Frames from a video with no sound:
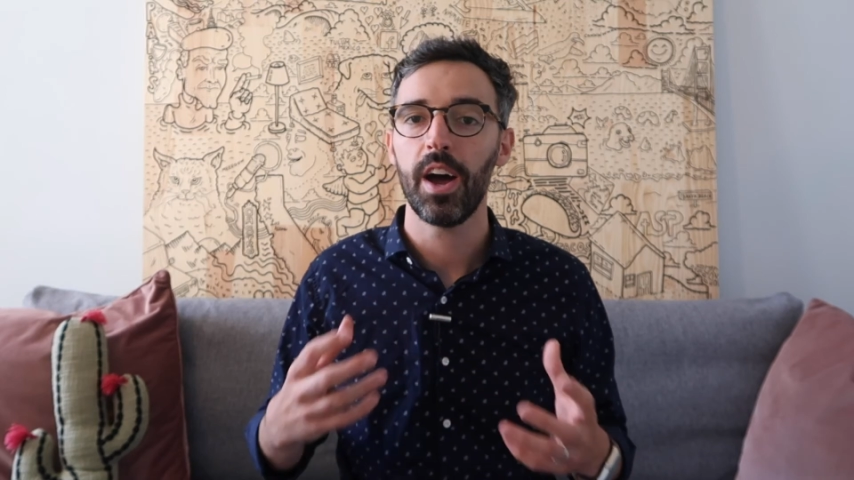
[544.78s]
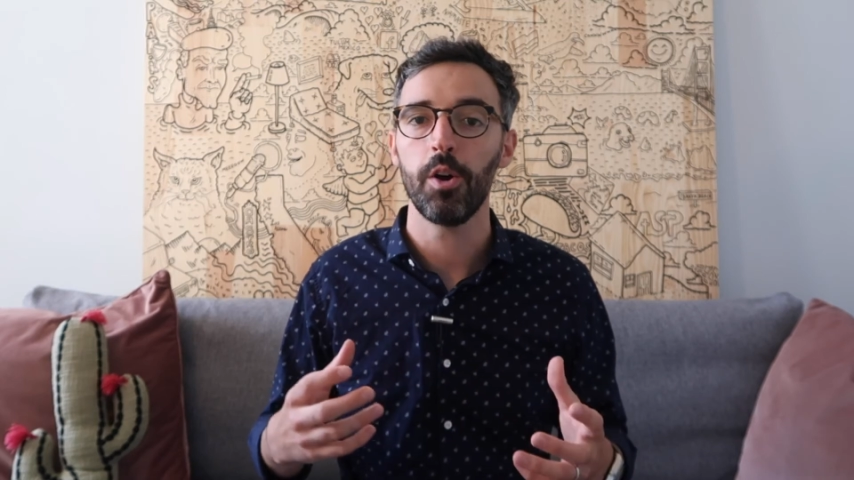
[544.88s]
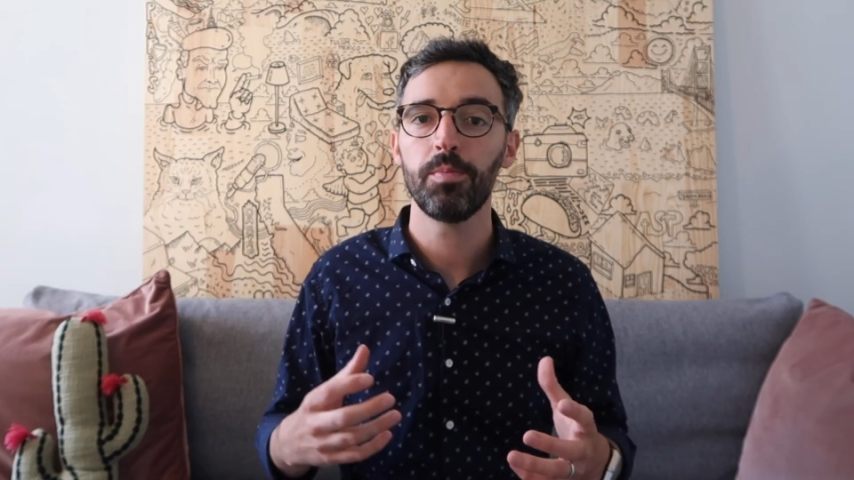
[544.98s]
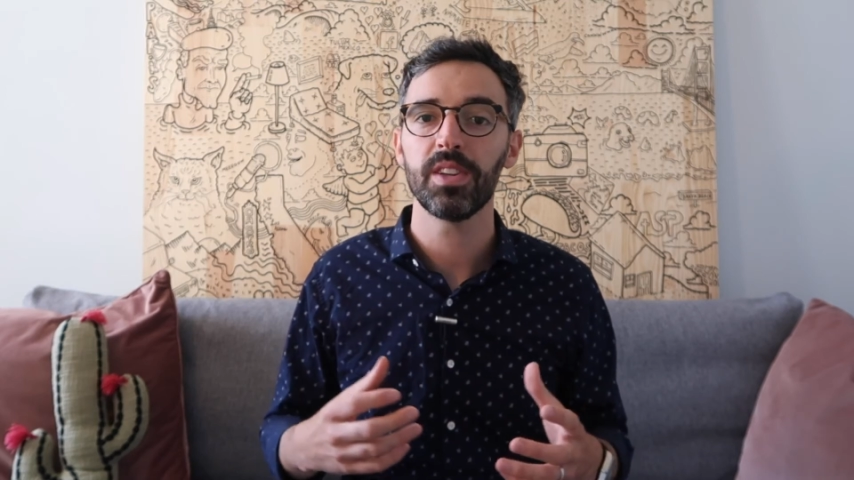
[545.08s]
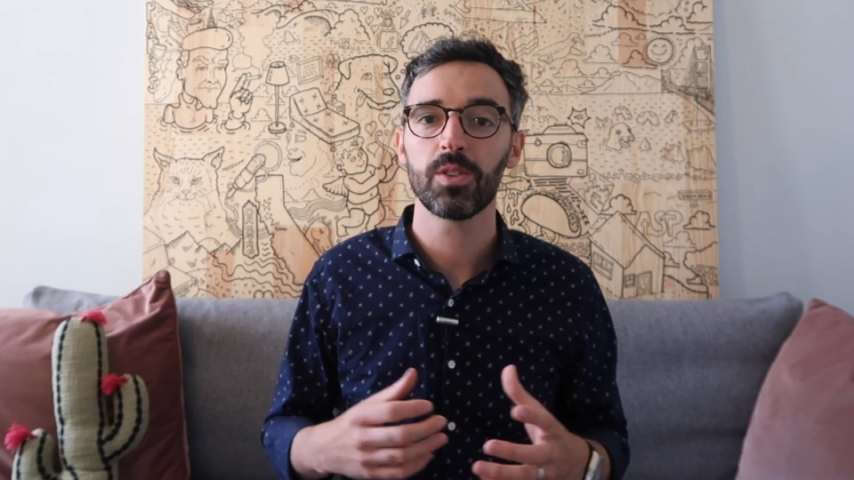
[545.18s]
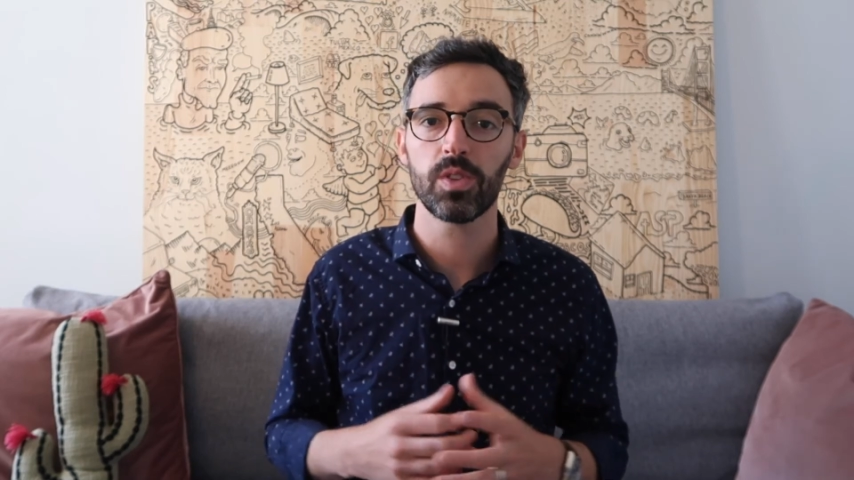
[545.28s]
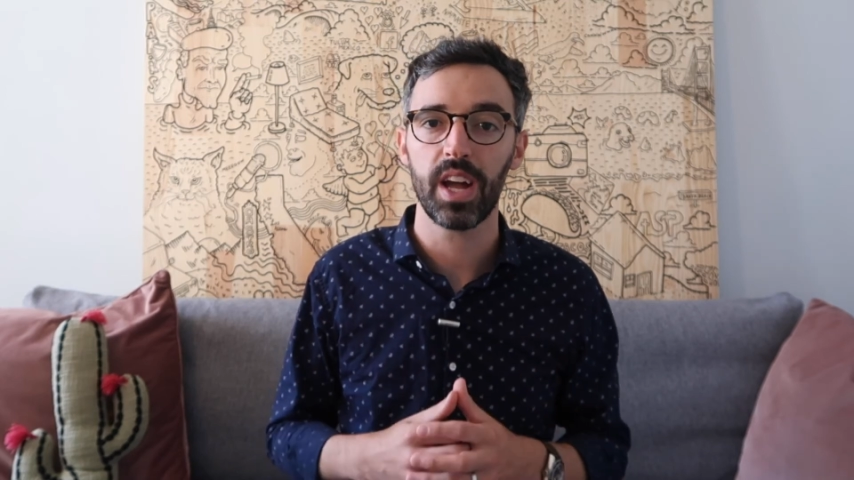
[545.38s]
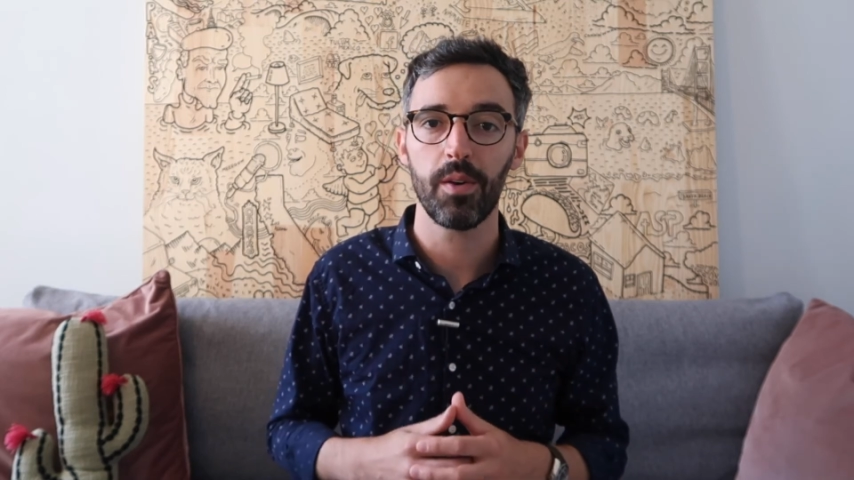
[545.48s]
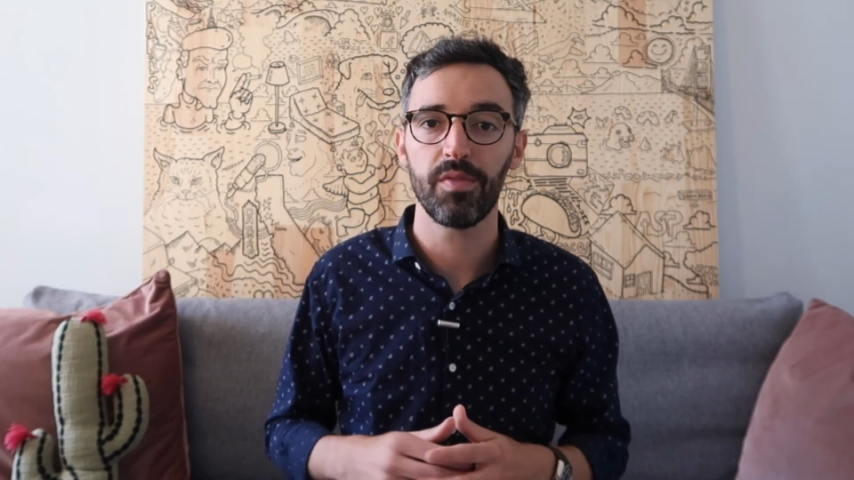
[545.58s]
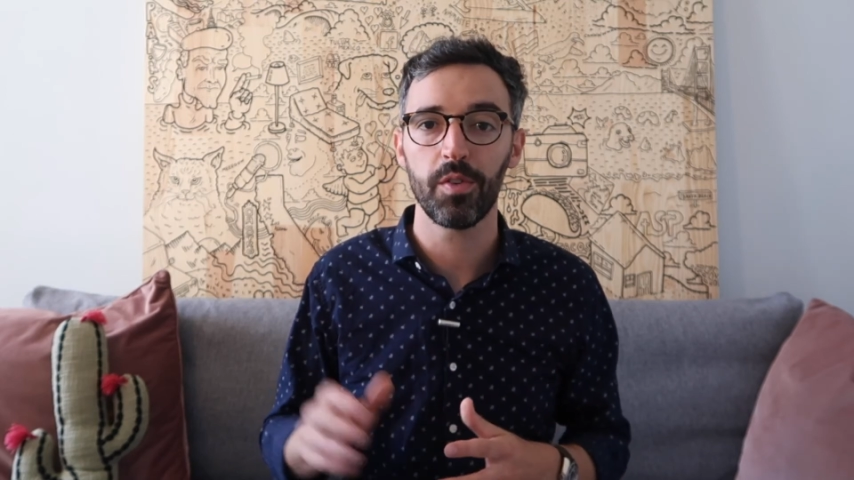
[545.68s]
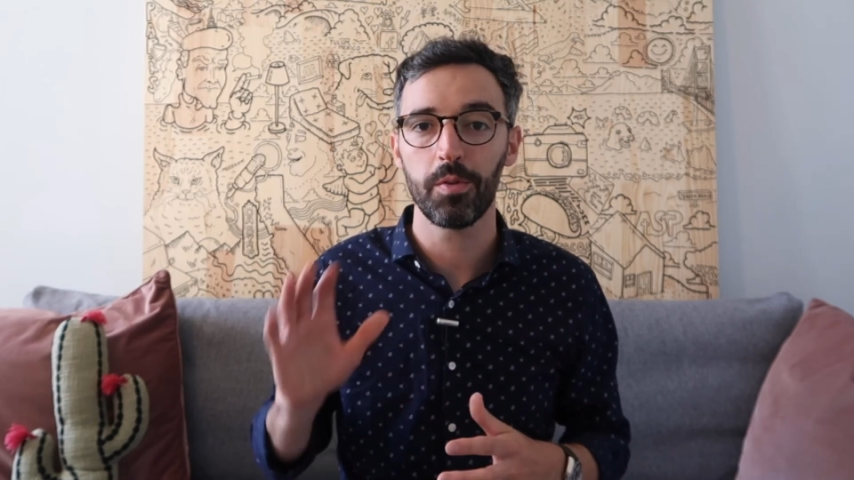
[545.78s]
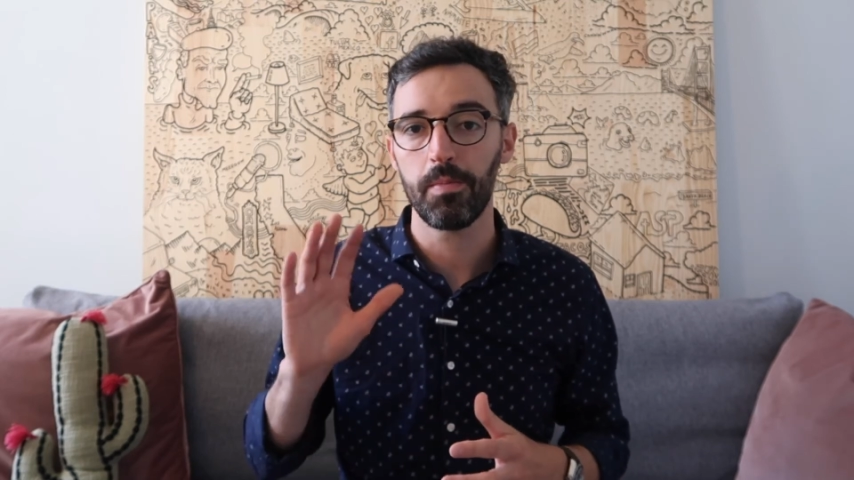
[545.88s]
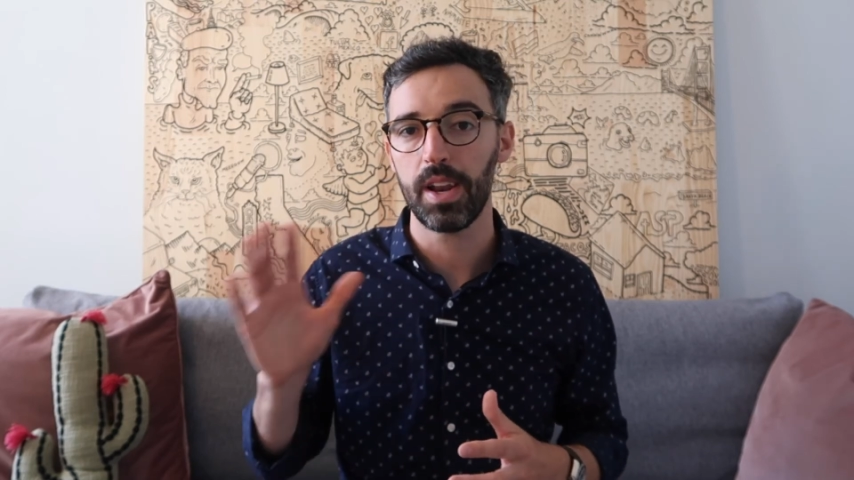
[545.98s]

I hope this was helpful.